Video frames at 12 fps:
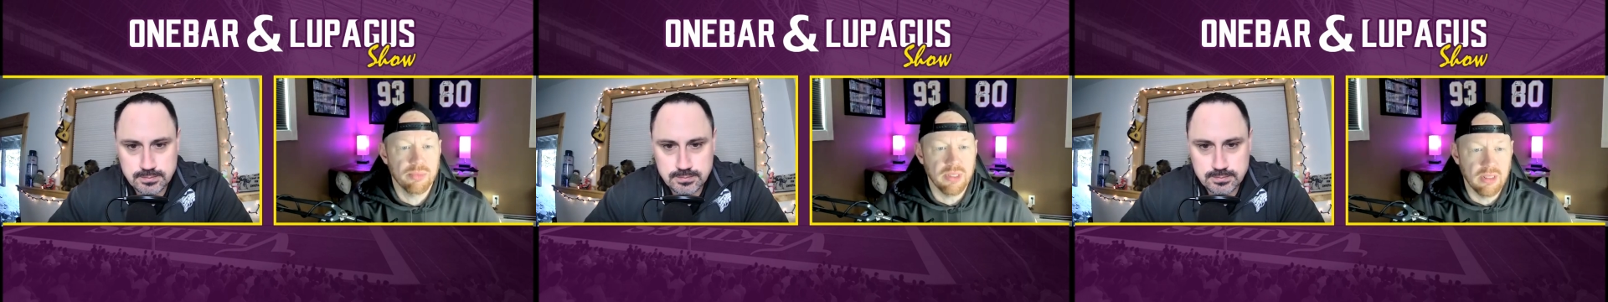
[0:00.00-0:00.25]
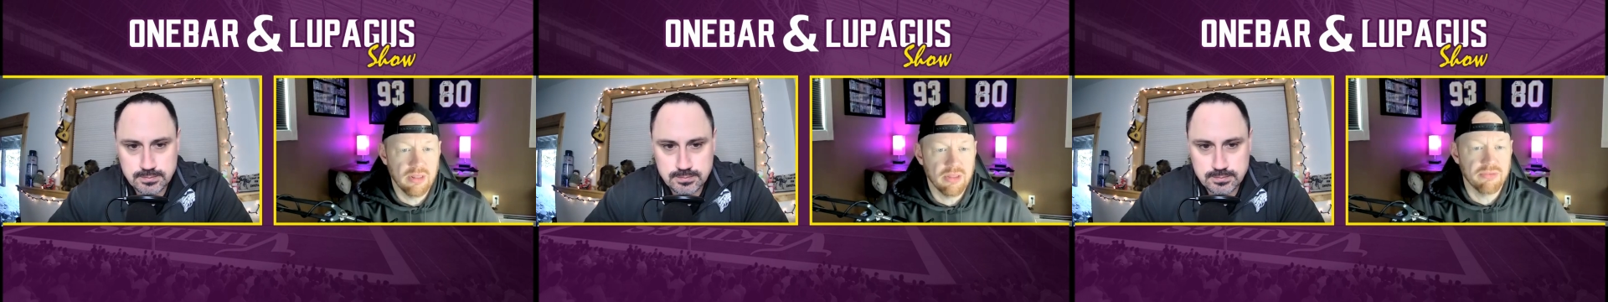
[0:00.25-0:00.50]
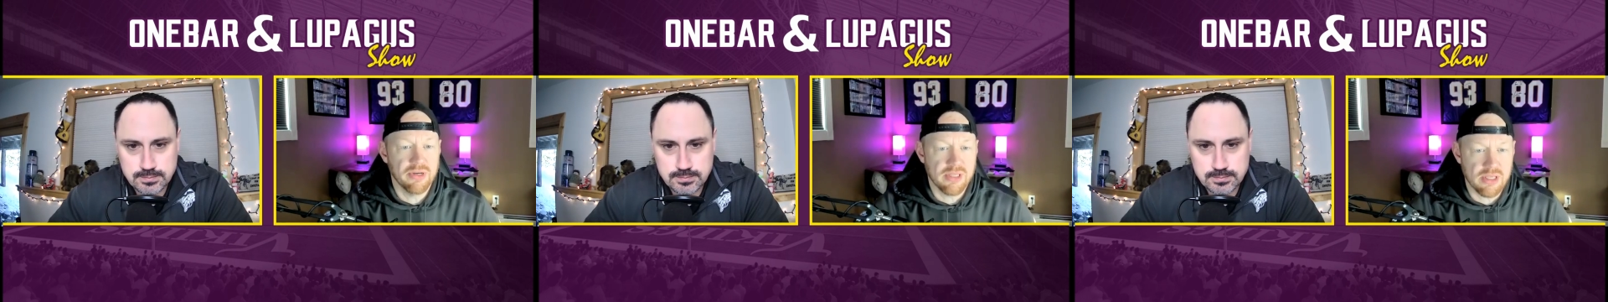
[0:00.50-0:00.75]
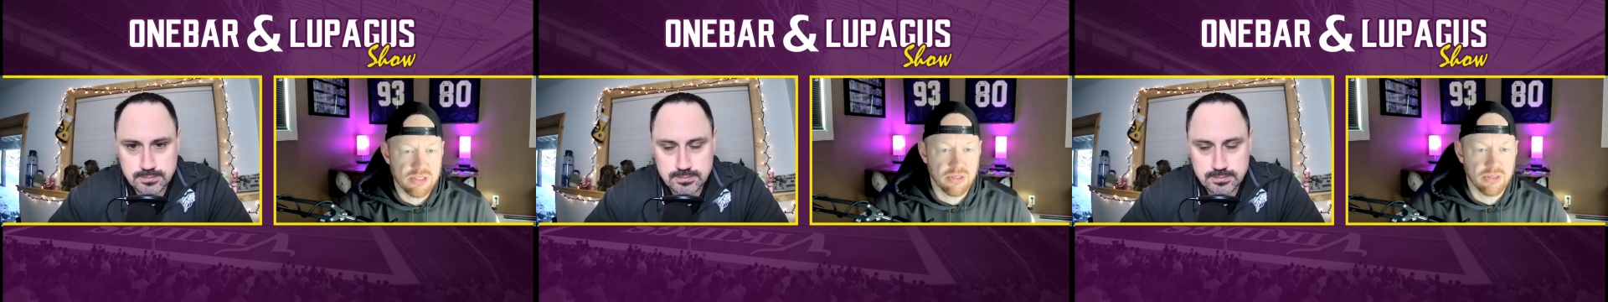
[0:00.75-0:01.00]
Speaker 1: be the
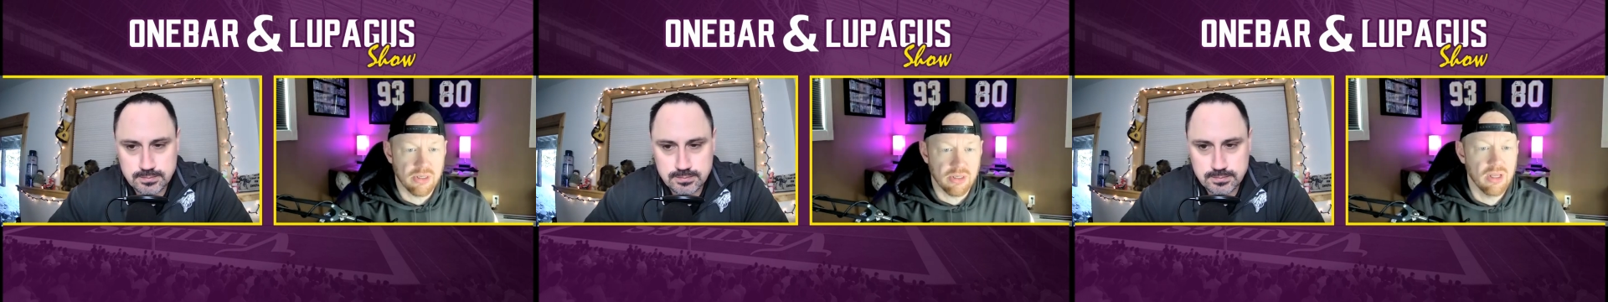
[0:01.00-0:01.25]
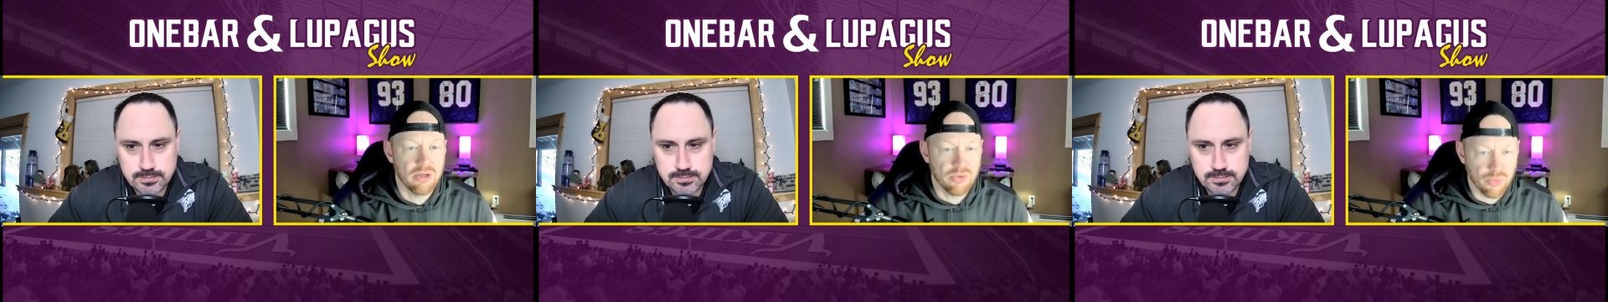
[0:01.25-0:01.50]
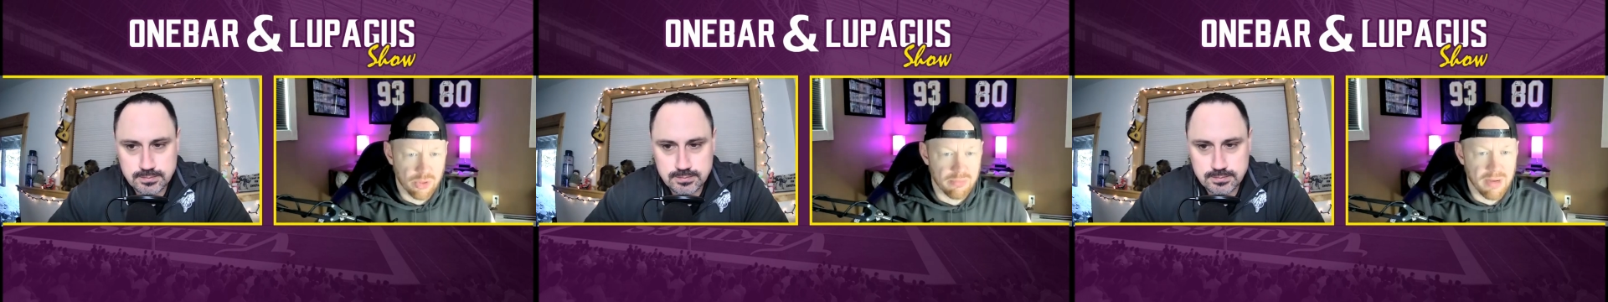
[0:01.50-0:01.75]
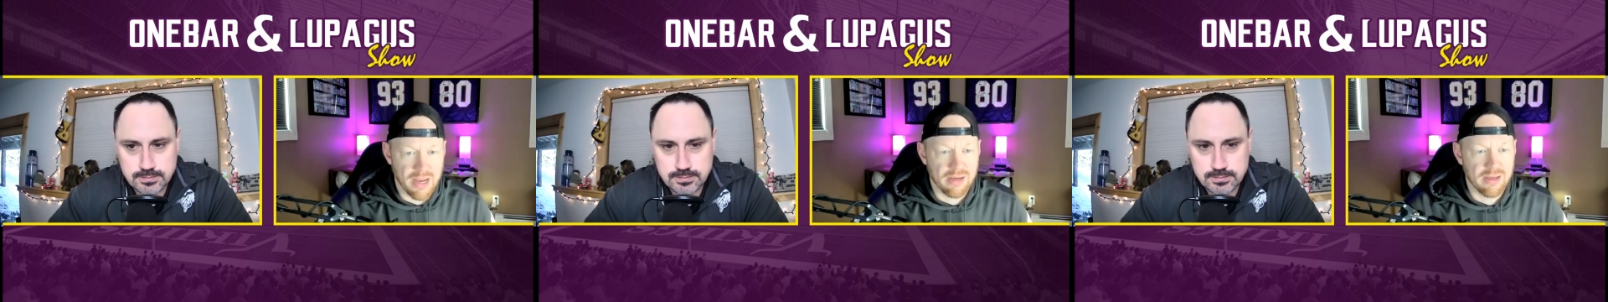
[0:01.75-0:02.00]
Vikings starting
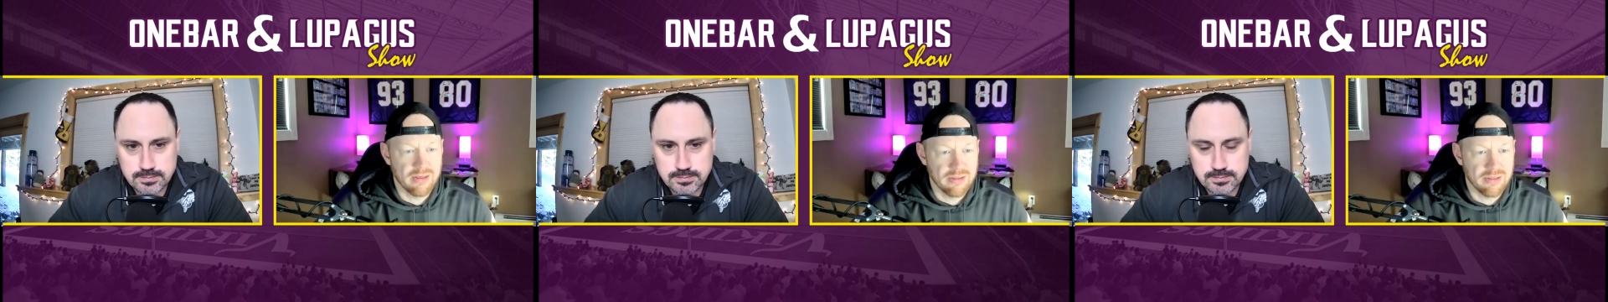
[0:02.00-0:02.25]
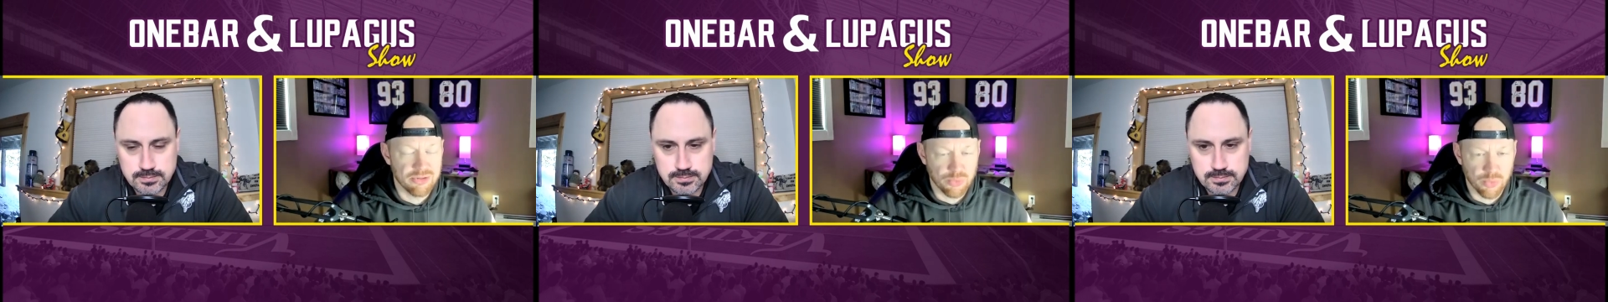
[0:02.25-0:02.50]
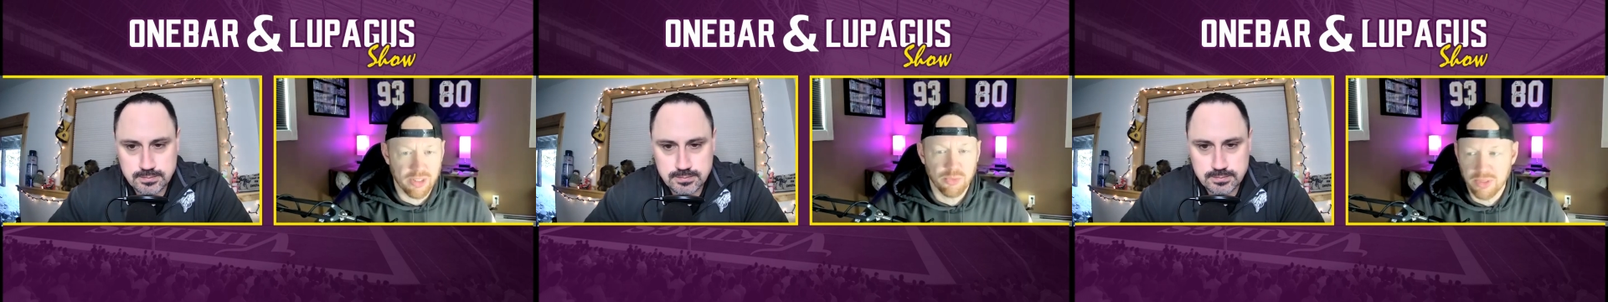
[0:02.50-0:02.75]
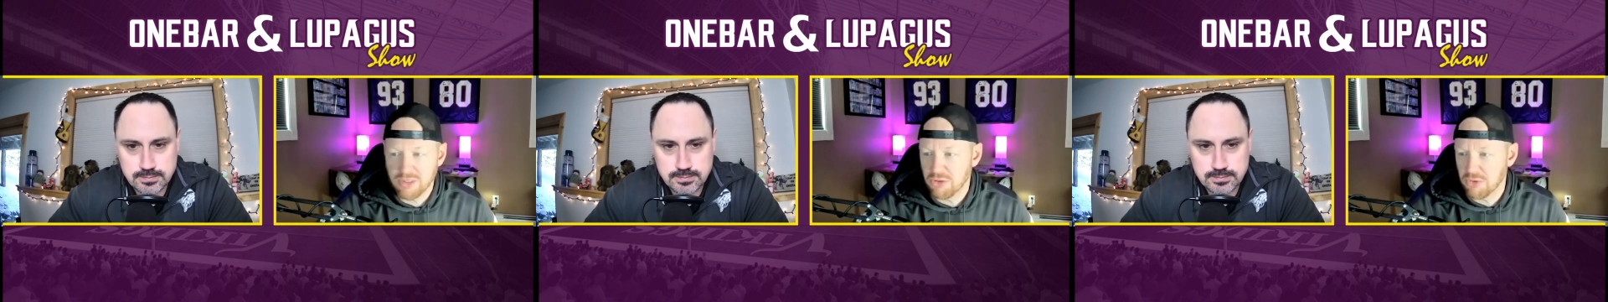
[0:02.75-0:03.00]
quarterback in
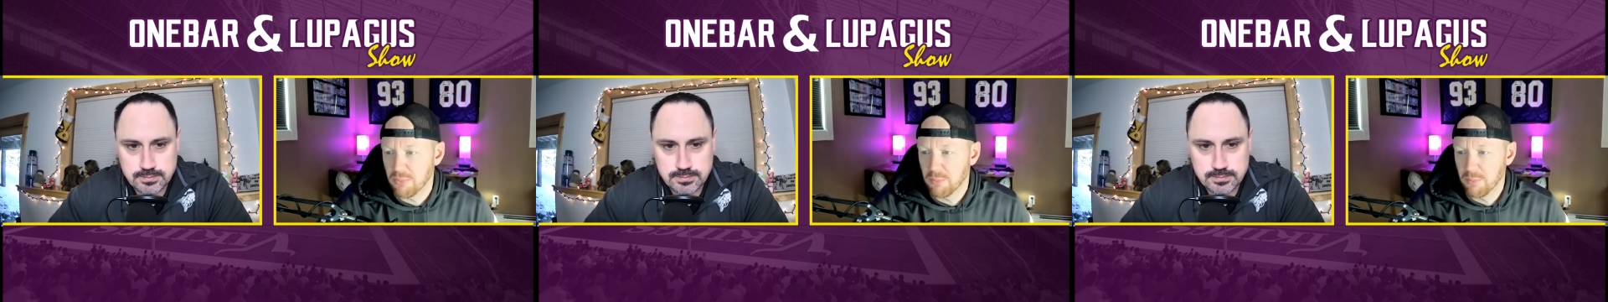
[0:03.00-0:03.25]
2022?